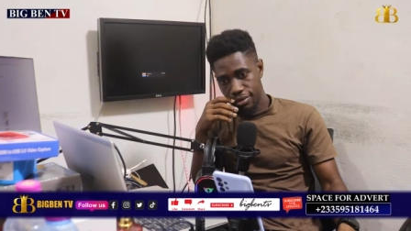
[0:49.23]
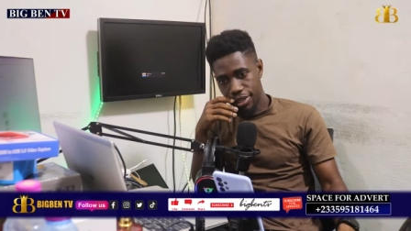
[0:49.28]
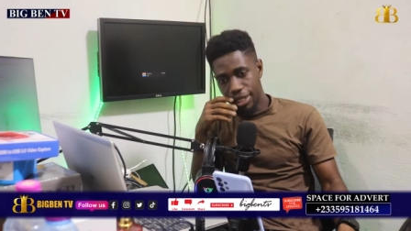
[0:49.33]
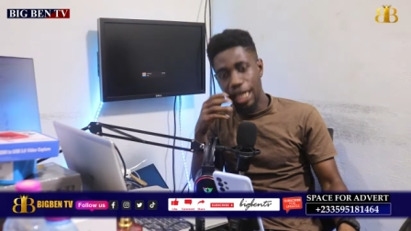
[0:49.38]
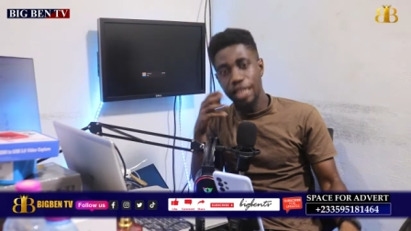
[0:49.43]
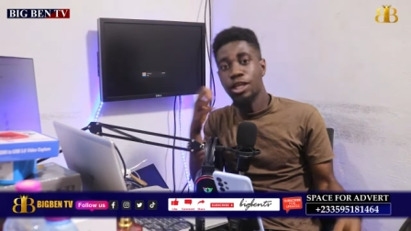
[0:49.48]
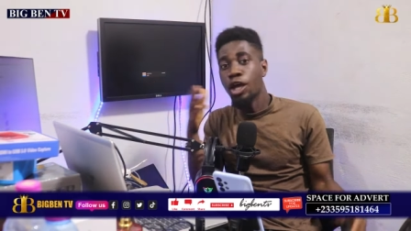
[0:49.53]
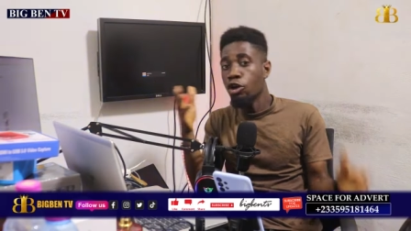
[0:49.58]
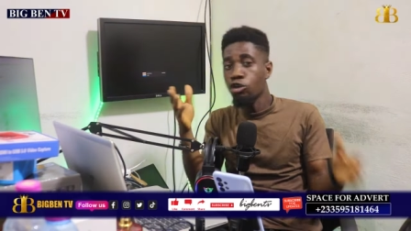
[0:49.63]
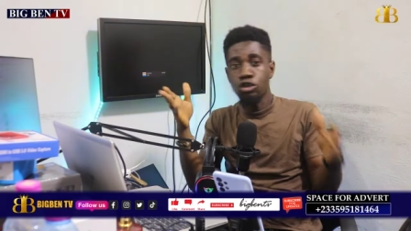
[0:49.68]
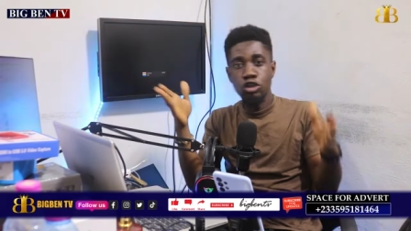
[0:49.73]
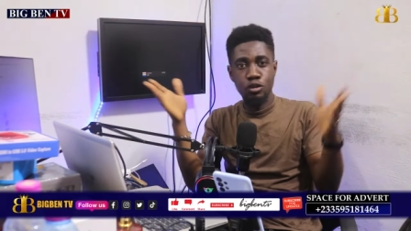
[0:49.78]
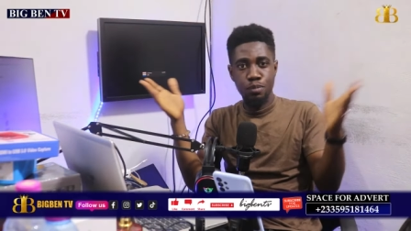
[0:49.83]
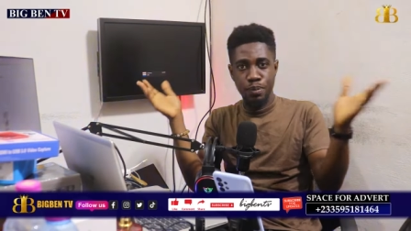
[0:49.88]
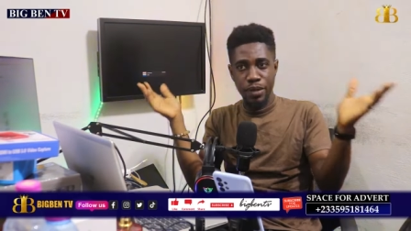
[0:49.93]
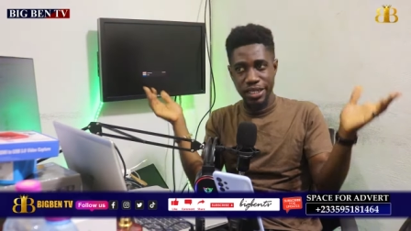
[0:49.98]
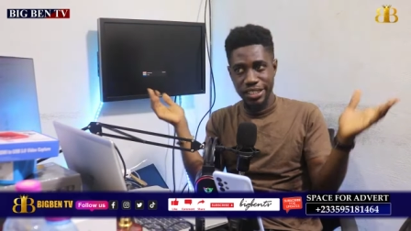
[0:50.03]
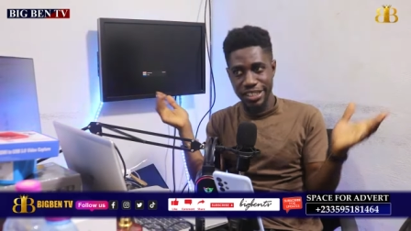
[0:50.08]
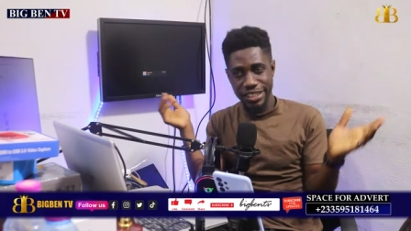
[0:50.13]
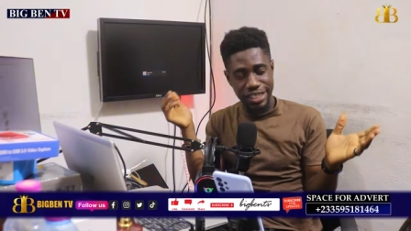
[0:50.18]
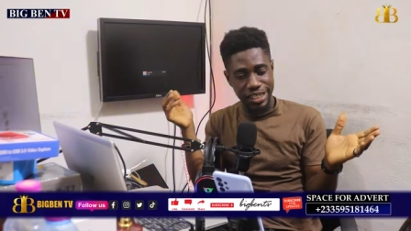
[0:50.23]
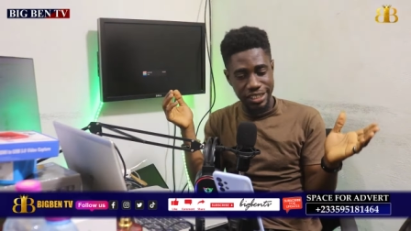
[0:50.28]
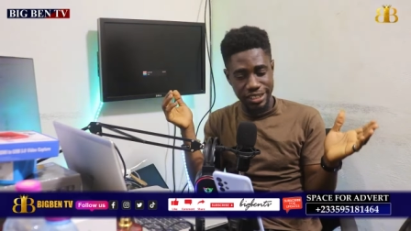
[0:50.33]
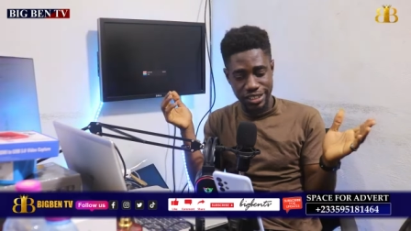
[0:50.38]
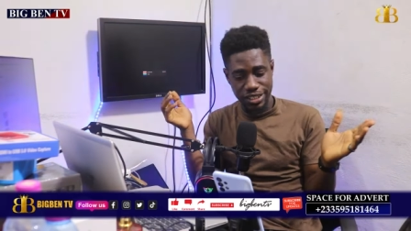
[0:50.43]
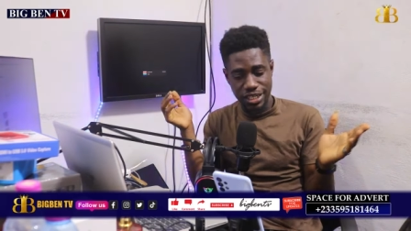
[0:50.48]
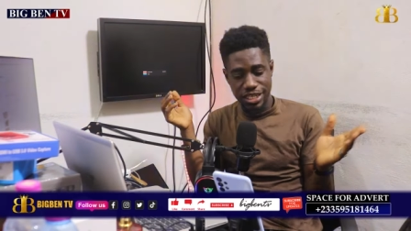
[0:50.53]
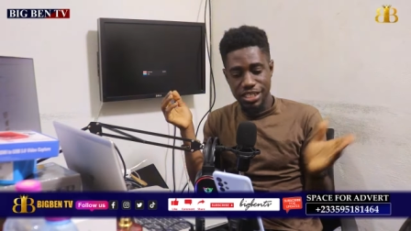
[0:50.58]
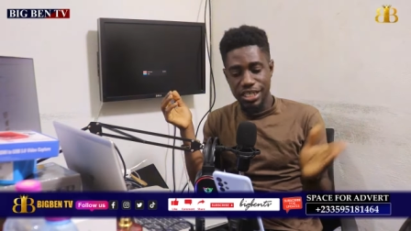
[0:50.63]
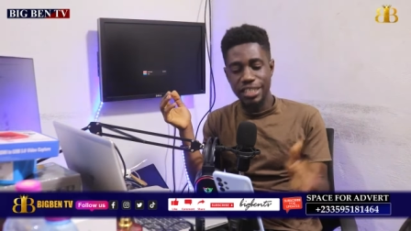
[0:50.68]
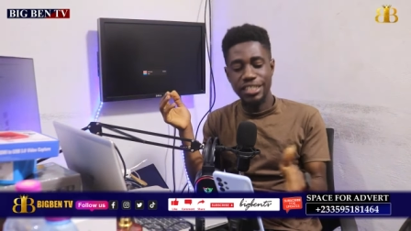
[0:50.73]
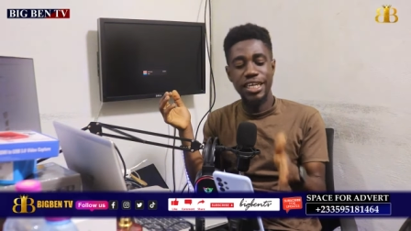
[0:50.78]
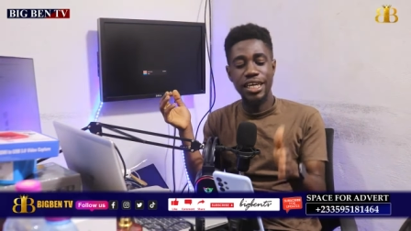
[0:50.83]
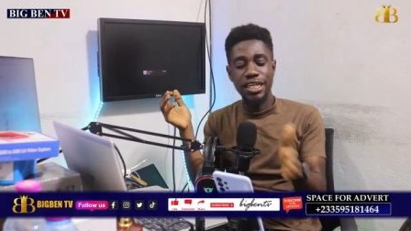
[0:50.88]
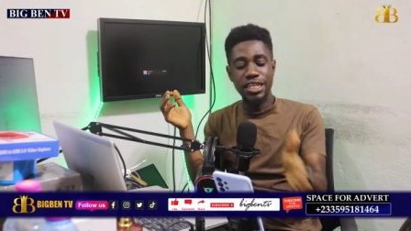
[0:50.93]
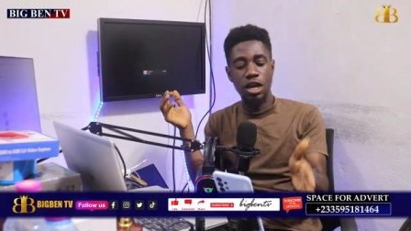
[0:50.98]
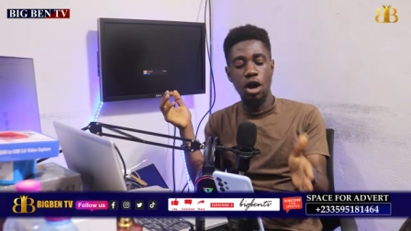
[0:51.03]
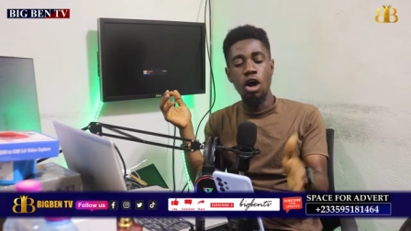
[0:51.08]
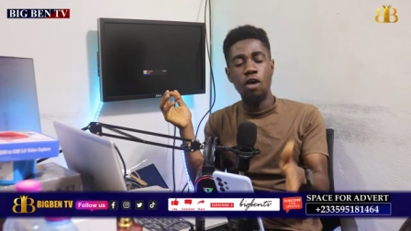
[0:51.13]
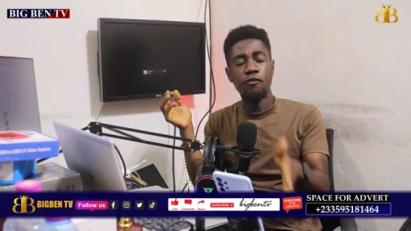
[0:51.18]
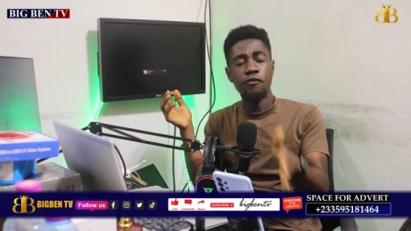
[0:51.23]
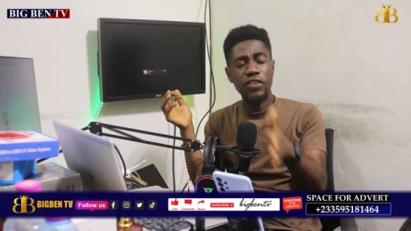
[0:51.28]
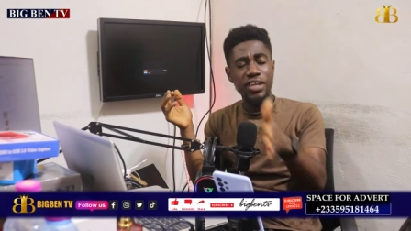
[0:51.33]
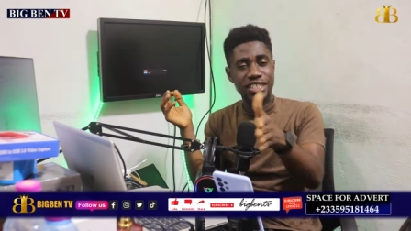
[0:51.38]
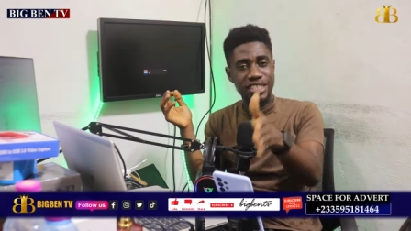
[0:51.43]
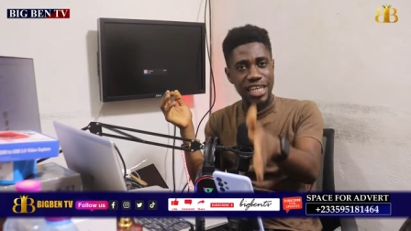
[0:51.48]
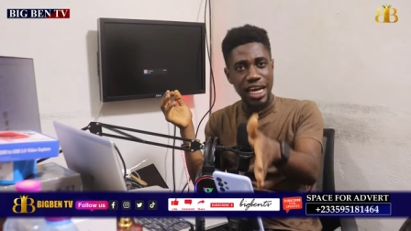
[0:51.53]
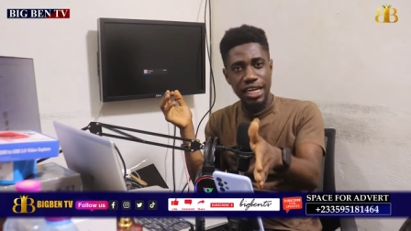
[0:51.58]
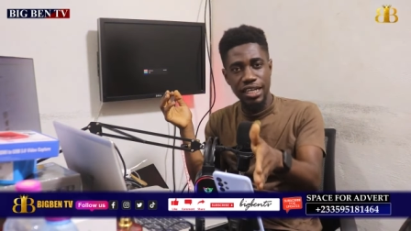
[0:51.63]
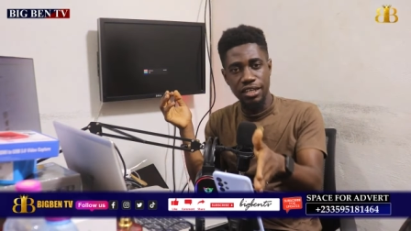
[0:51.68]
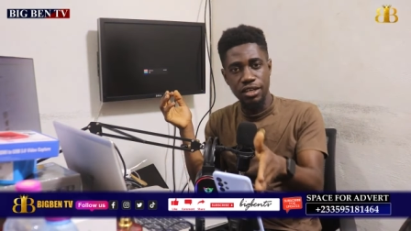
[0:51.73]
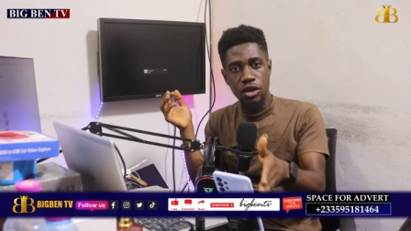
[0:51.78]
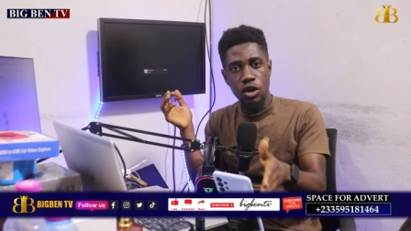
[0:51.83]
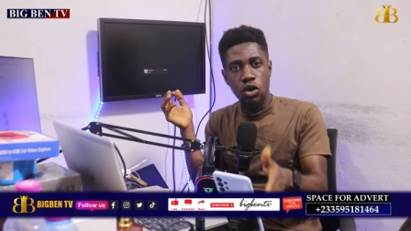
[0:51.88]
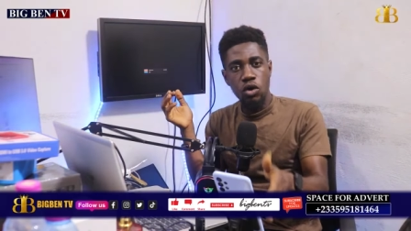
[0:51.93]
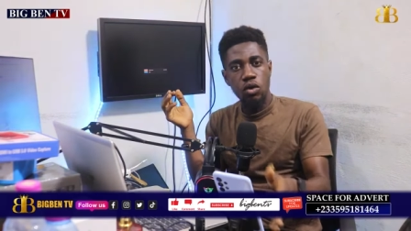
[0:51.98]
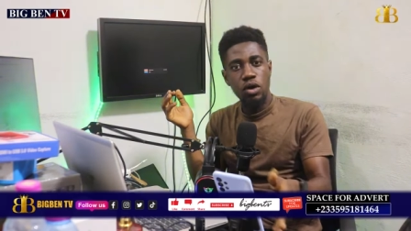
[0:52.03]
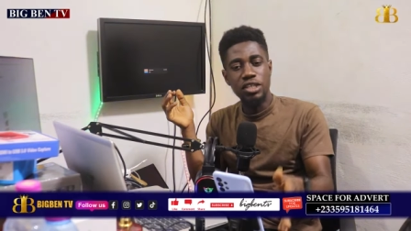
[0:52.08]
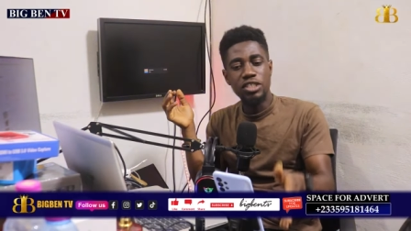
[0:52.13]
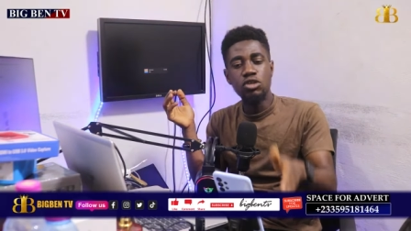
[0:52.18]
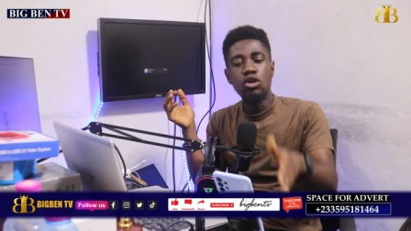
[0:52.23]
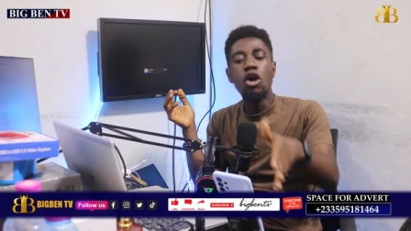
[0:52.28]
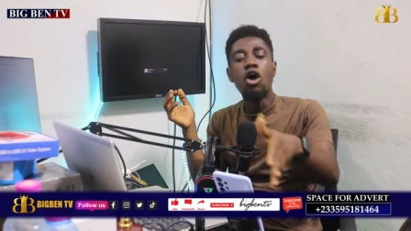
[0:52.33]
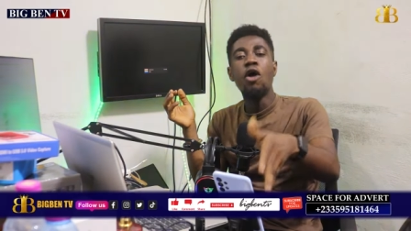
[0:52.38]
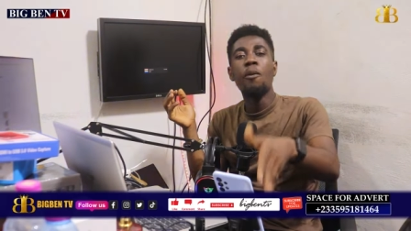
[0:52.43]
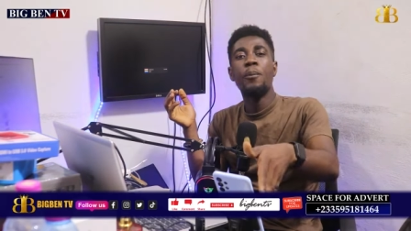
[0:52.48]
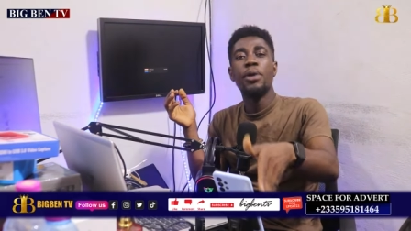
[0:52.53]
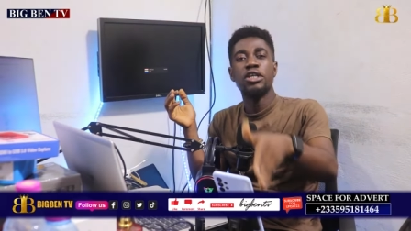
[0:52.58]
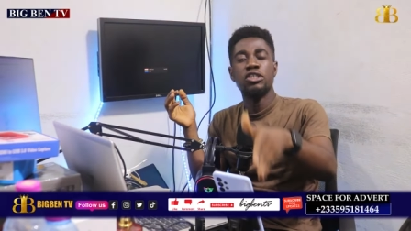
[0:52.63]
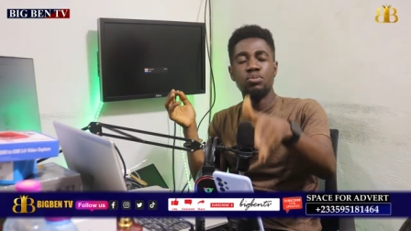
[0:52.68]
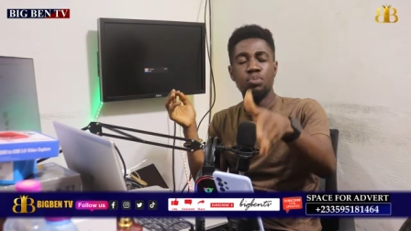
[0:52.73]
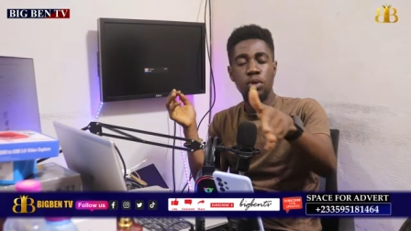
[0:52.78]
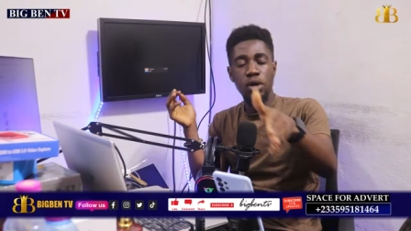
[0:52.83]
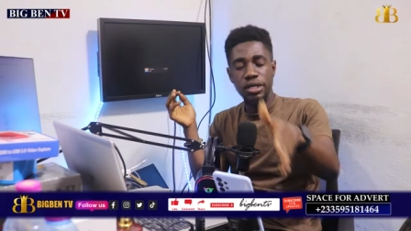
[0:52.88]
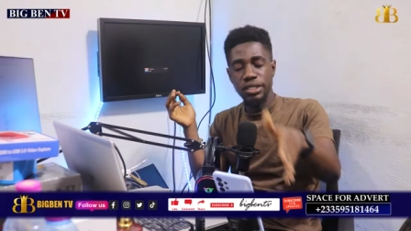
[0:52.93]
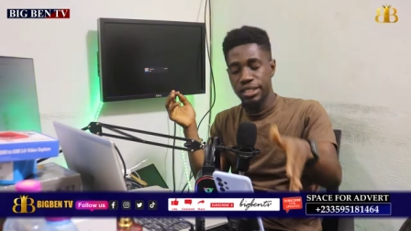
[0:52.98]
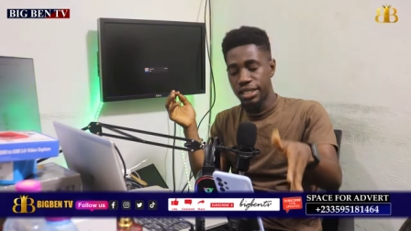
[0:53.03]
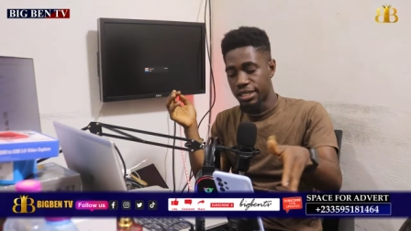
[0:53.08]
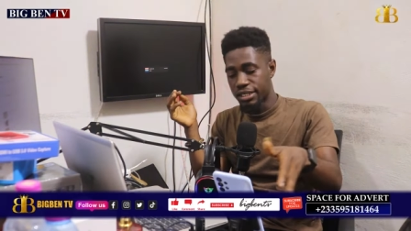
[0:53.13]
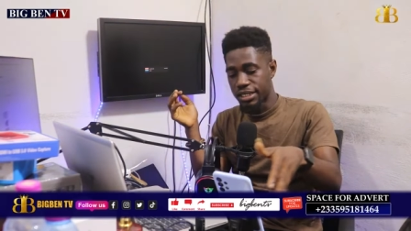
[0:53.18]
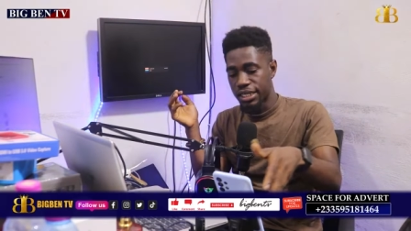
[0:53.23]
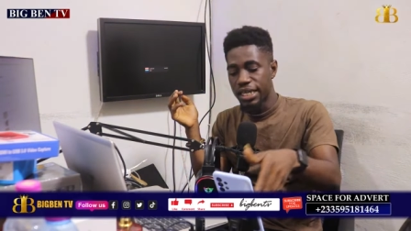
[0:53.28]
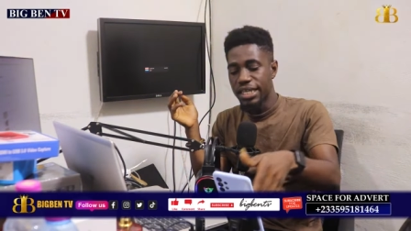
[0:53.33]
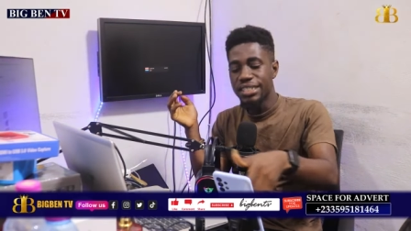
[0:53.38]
Ghetto youth president. He said the officially also all sponsors.